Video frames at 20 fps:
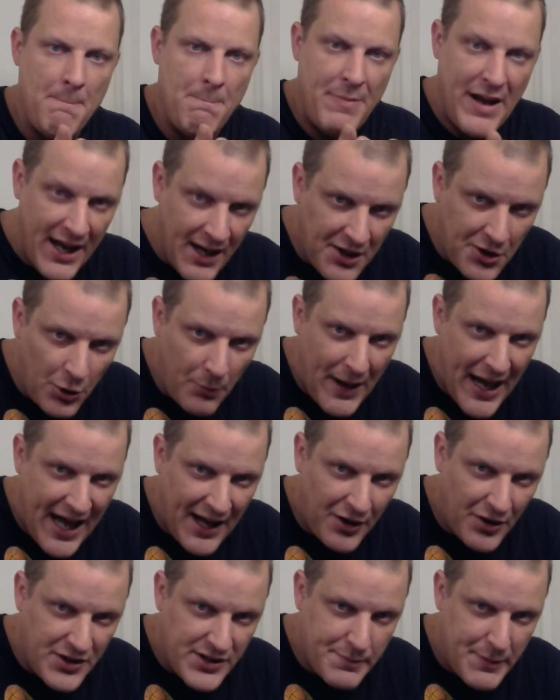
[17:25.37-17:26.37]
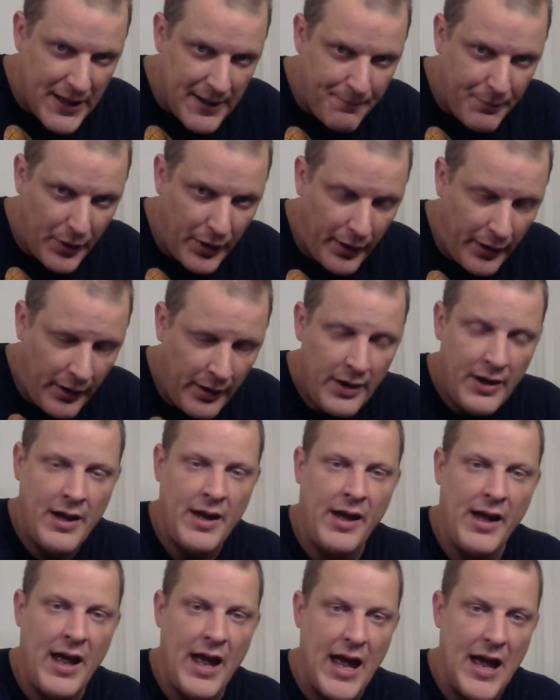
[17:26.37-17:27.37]
Pick your battles, people,
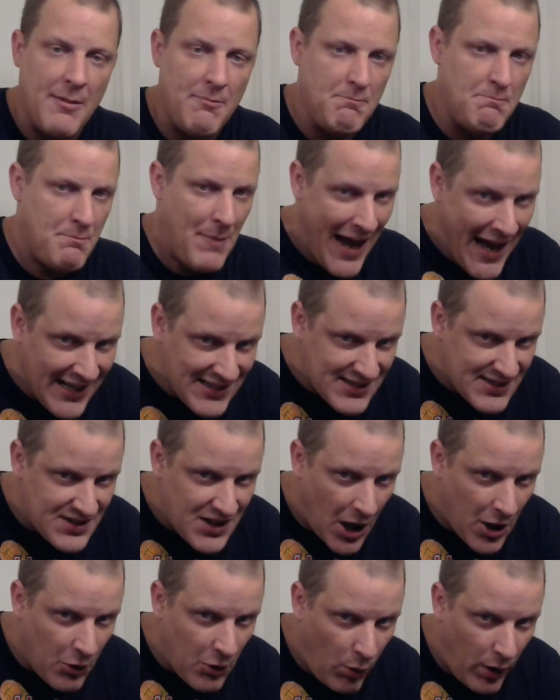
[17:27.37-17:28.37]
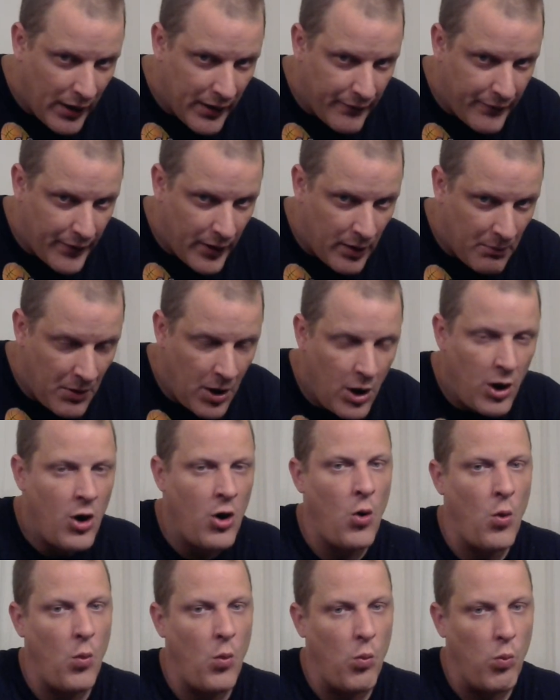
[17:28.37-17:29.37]
and masks aren't one of them.
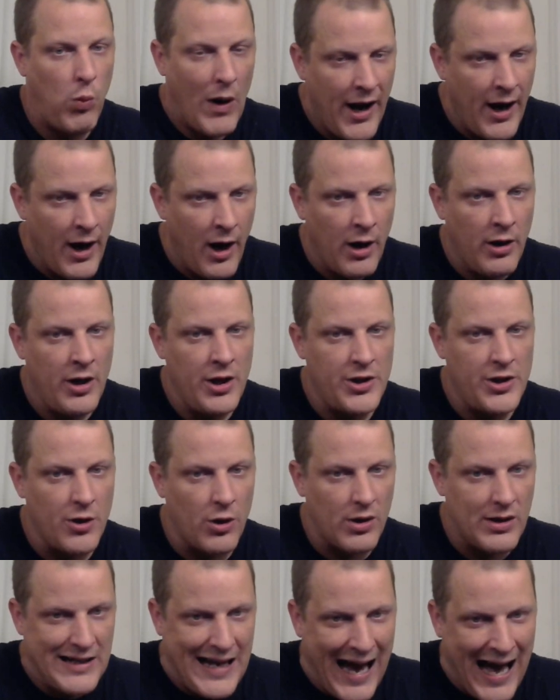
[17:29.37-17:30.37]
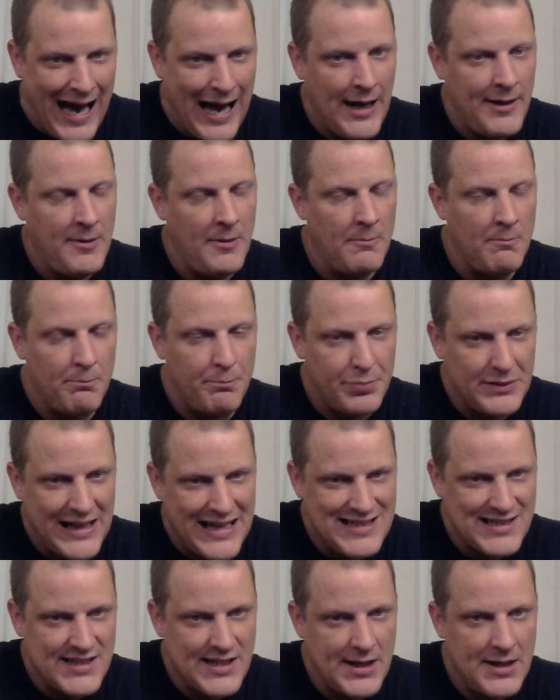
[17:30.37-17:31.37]
Wear your
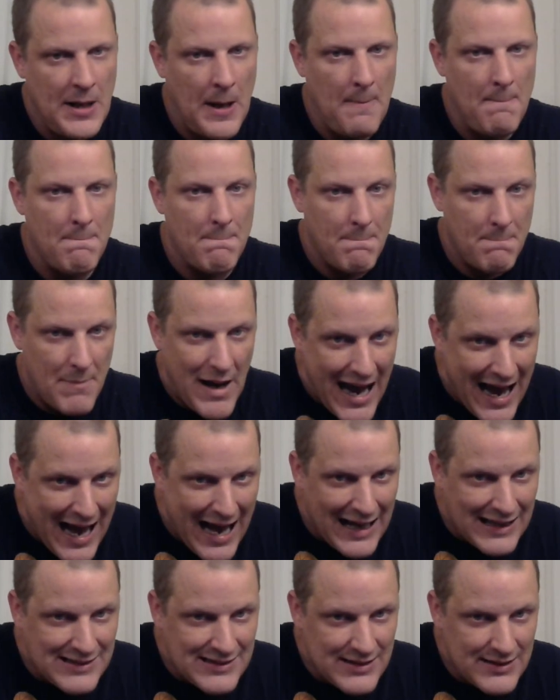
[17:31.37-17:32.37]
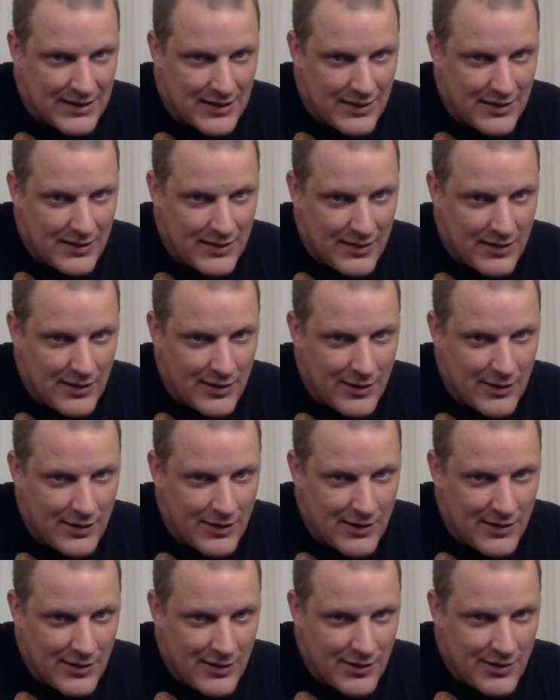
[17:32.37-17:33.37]
God-blessed mask.
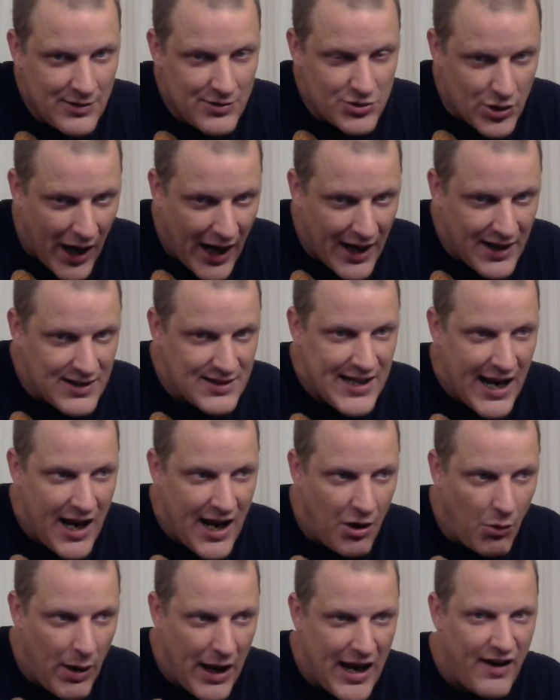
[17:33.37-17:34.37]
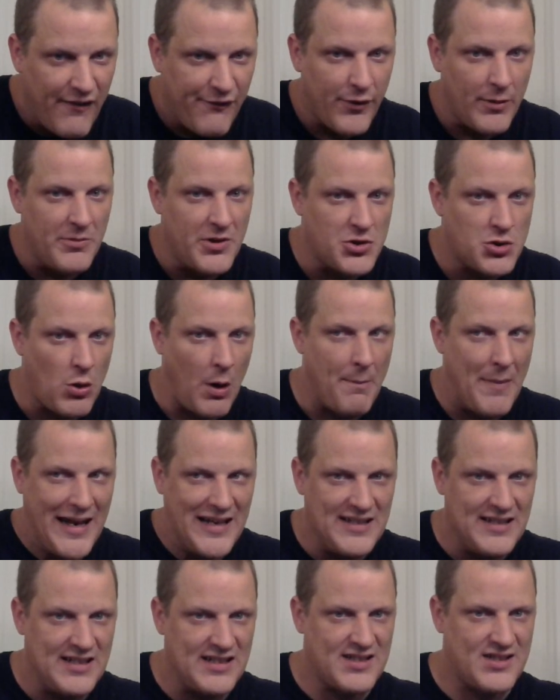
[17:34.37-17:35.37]
Try to stay away from the
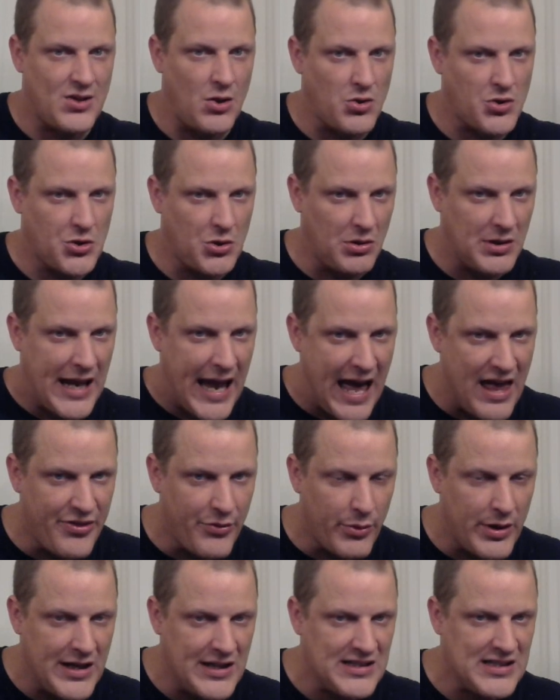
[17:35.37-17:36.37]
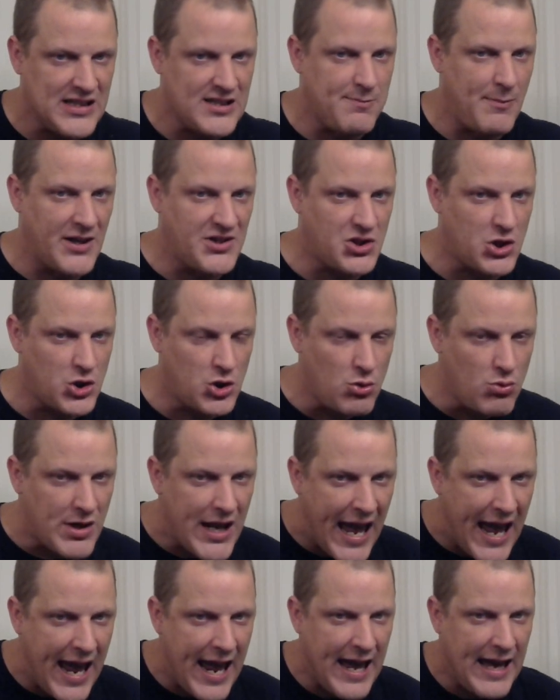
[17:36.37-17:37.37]
tremendous social gatherings as much as you
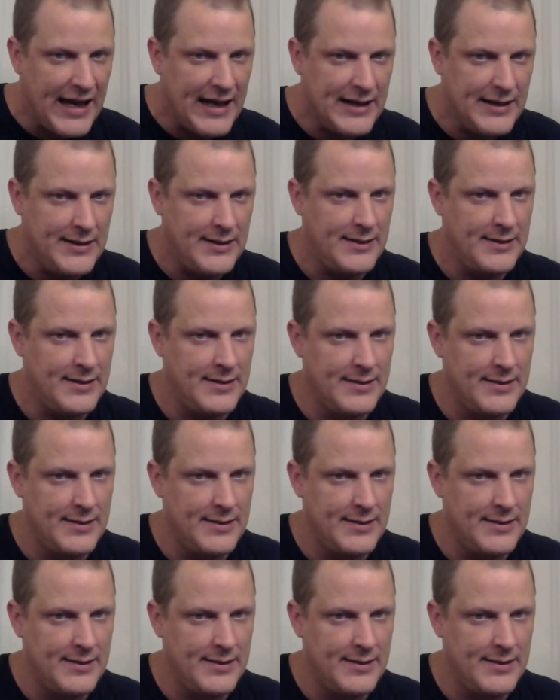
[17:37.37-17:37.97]
can.